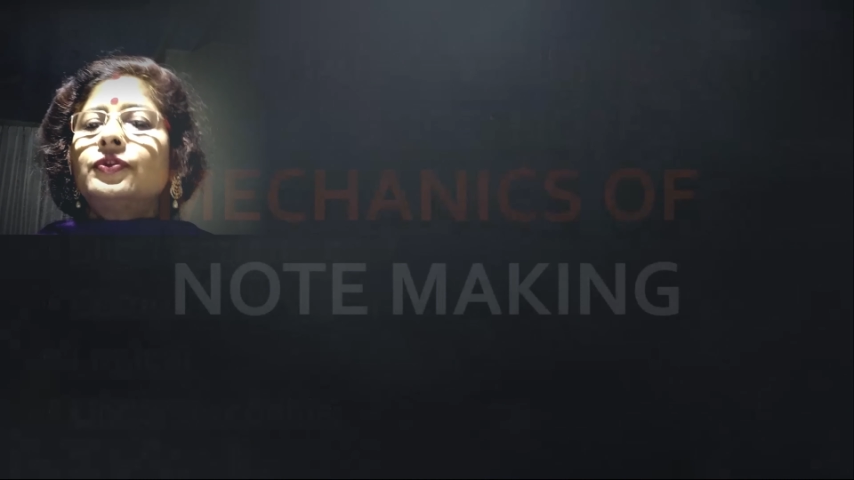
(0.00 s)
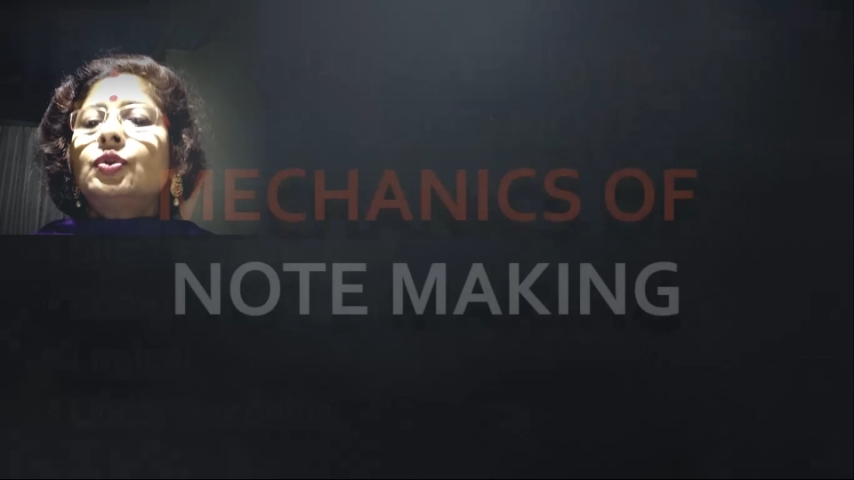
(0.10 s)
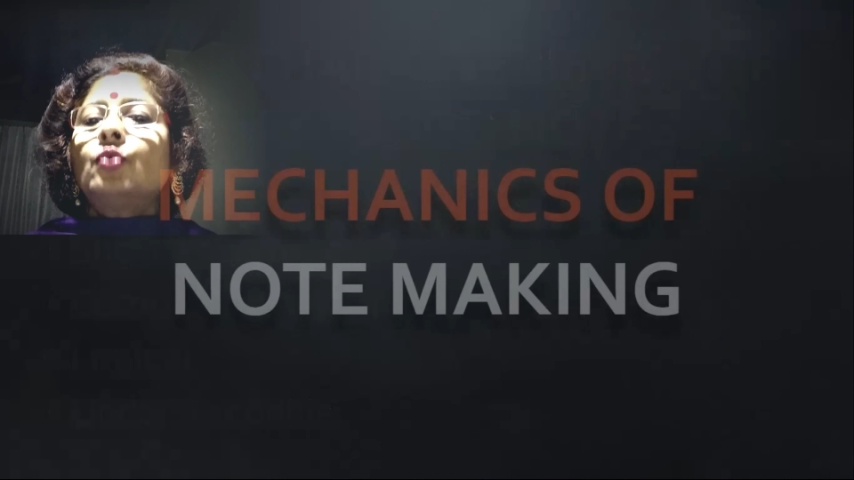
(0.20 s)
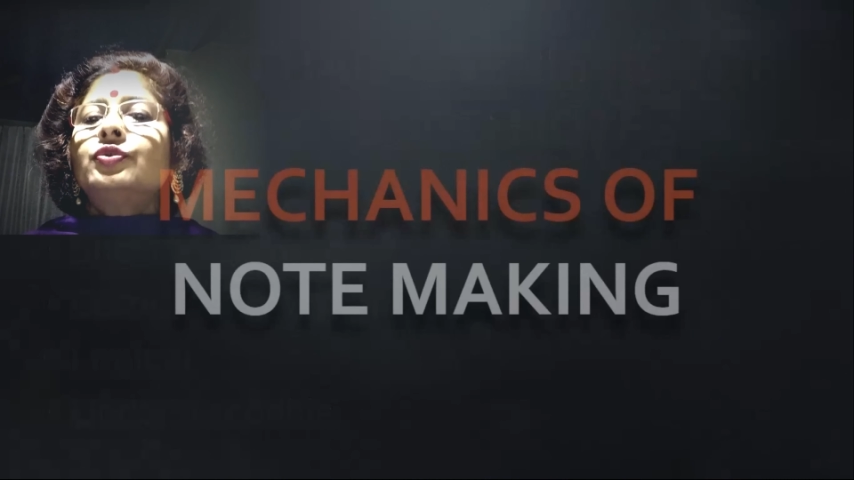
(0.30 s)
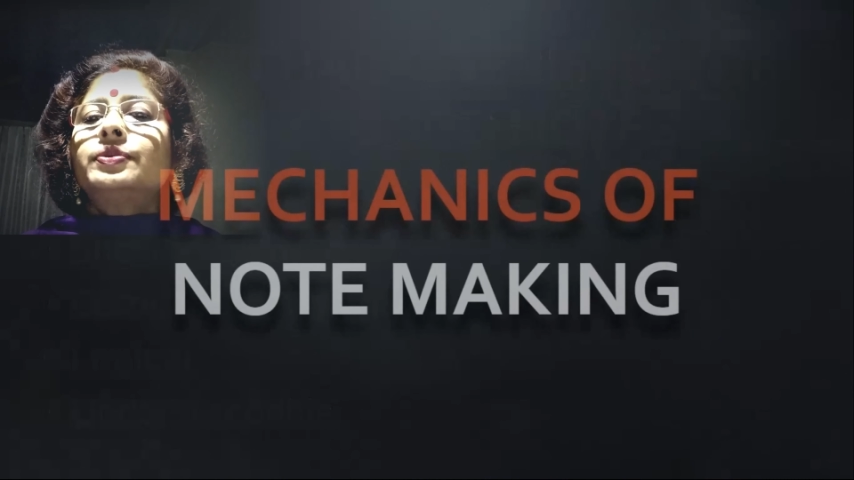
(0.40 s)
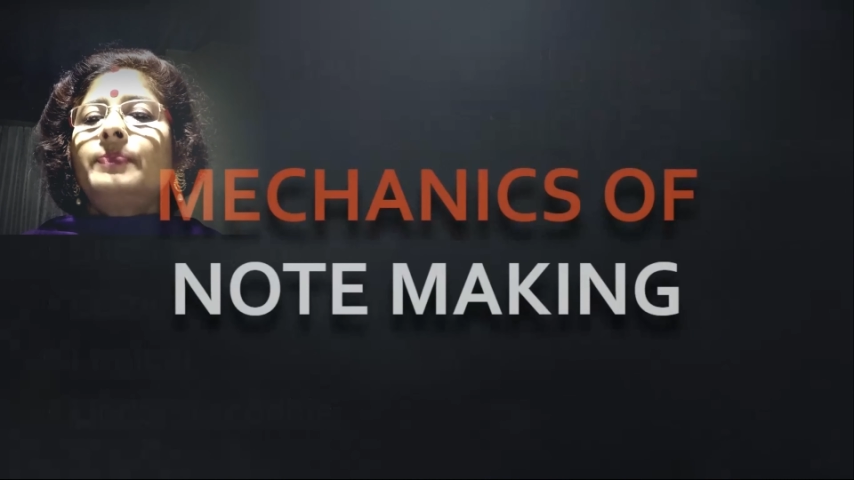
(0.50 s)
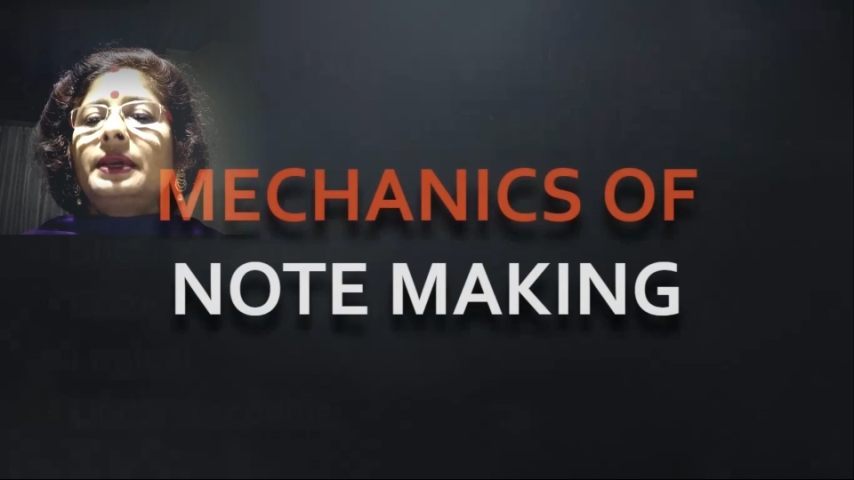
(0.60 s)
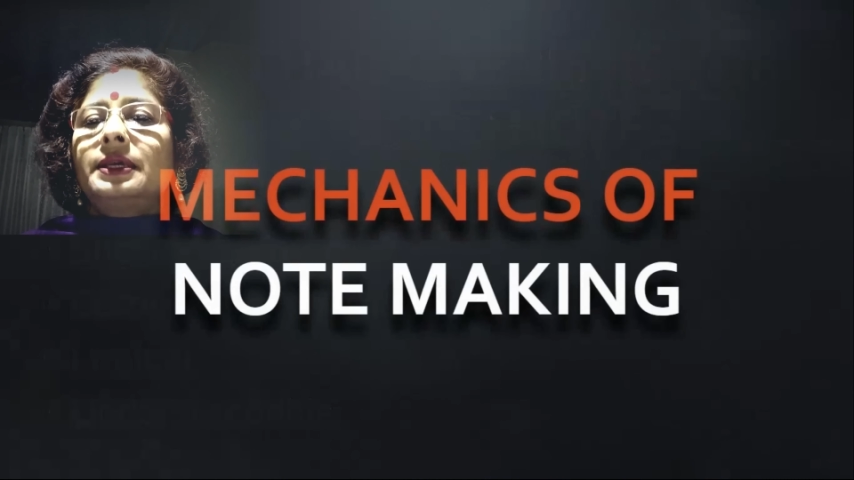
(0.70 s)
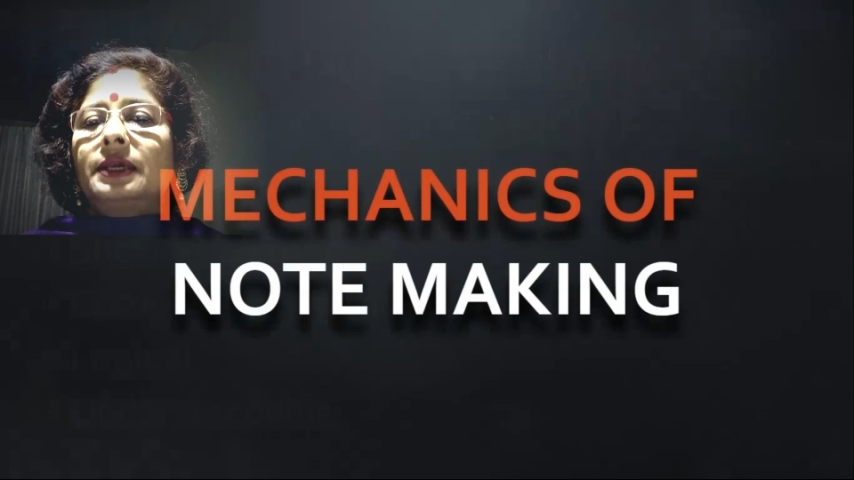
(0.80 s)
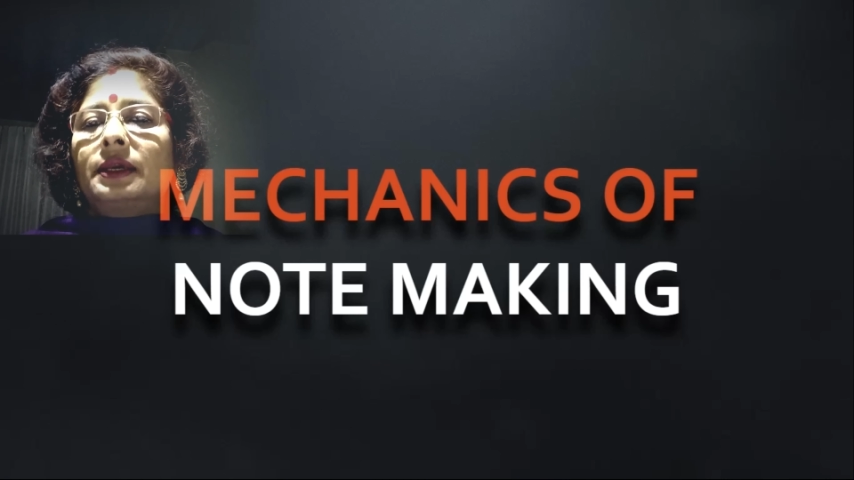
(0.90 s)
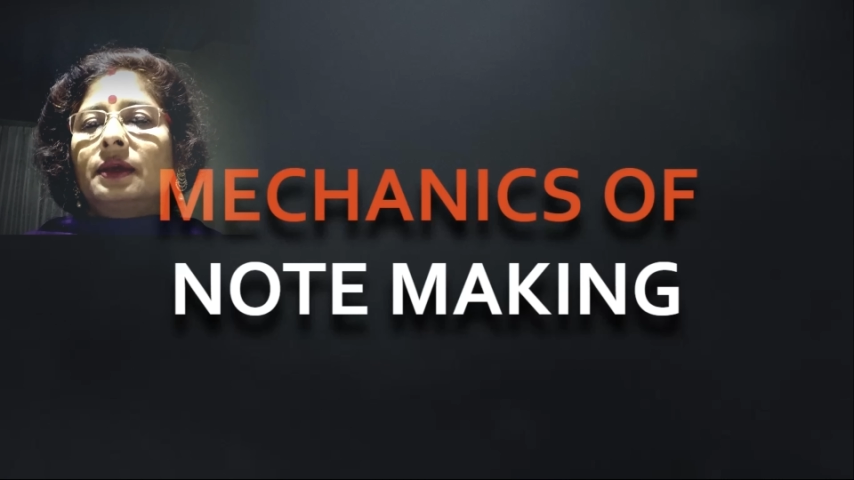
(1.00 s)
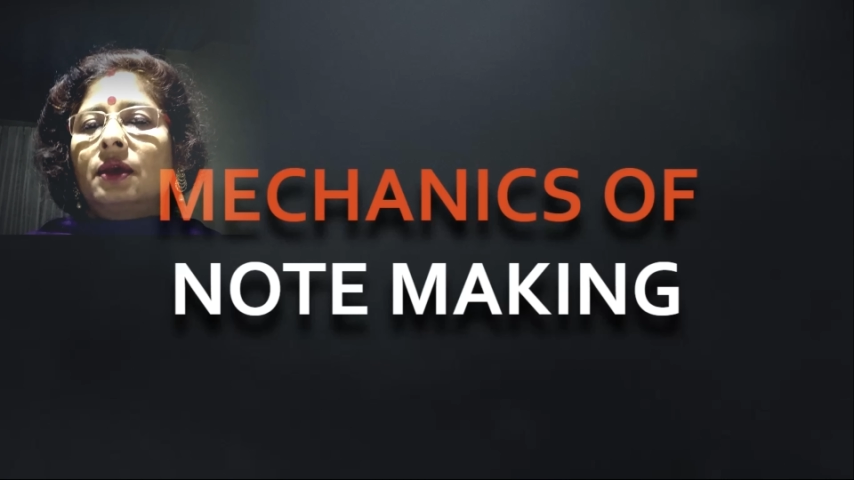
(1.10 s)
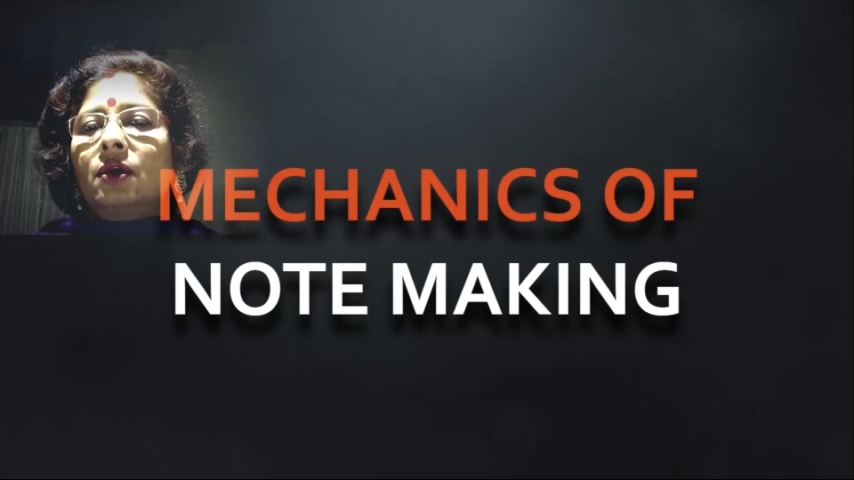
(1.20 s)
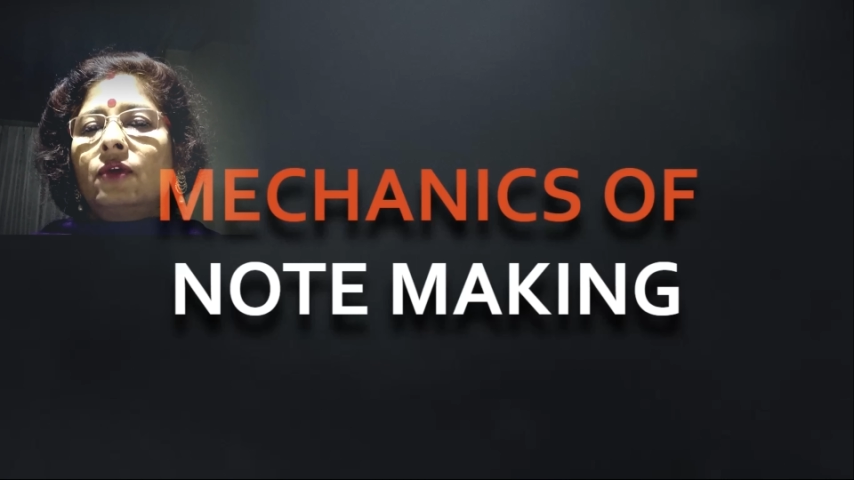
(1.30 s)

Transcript: note making.